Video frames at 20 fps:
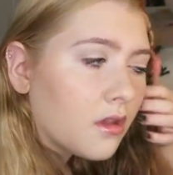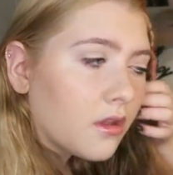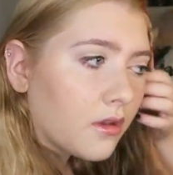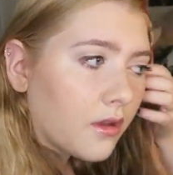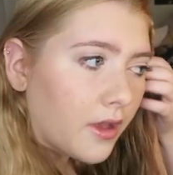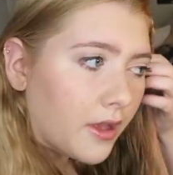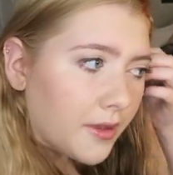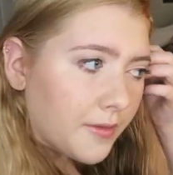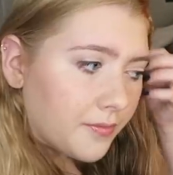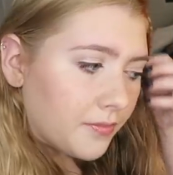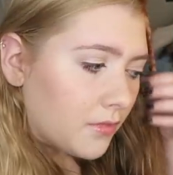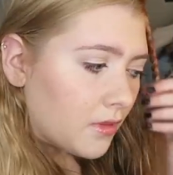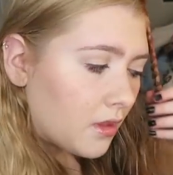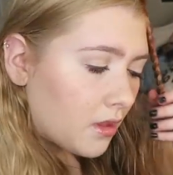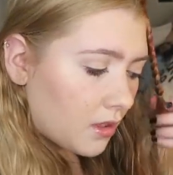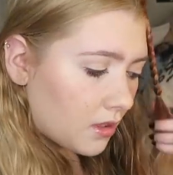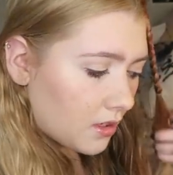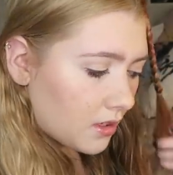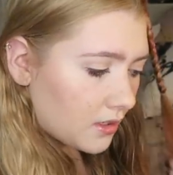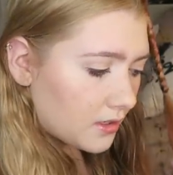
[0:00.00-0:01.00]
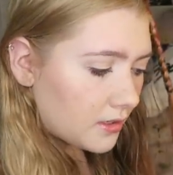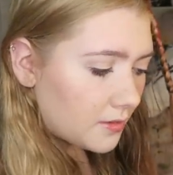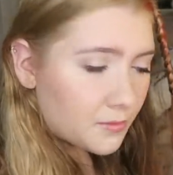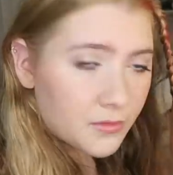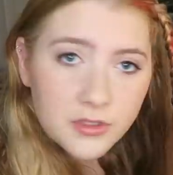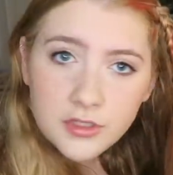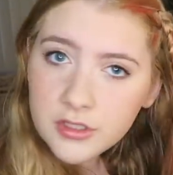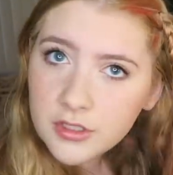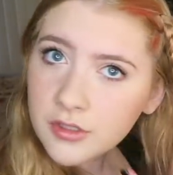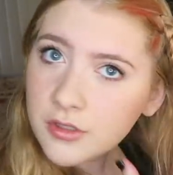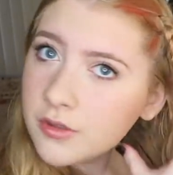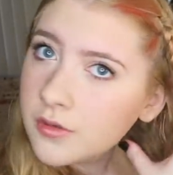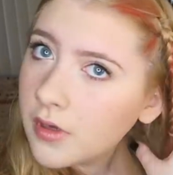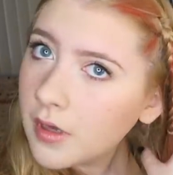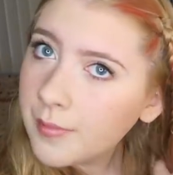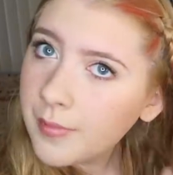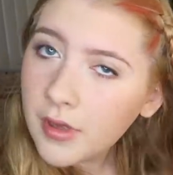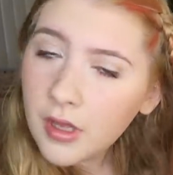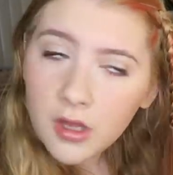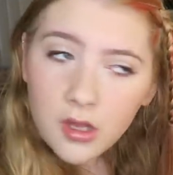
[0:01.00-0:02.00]
Okay. And then we'll do
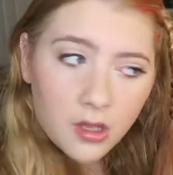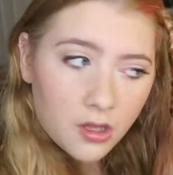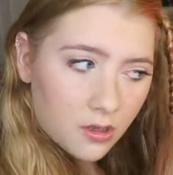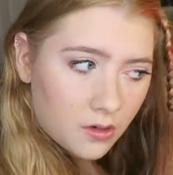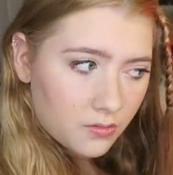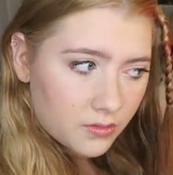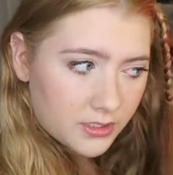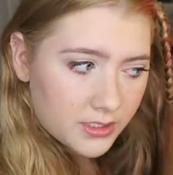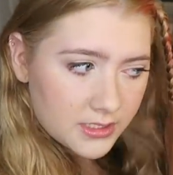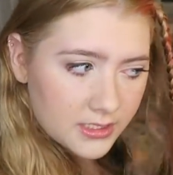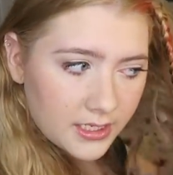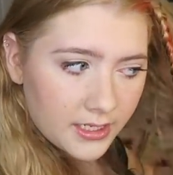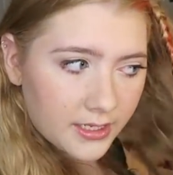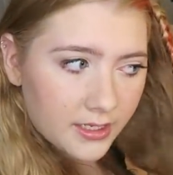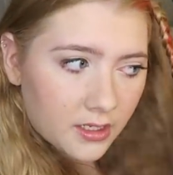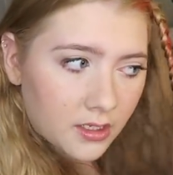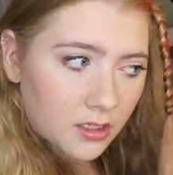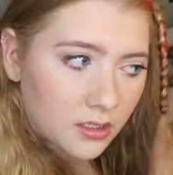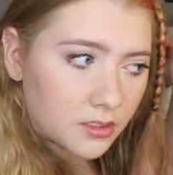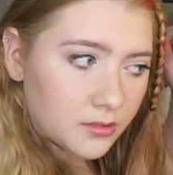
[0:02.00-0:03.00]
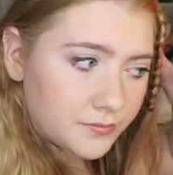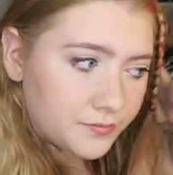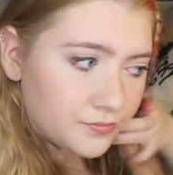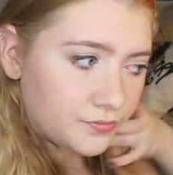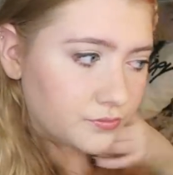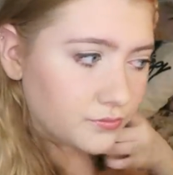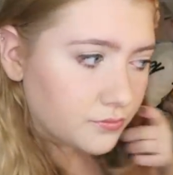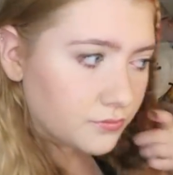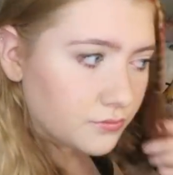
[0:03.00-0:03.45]
a ponytail.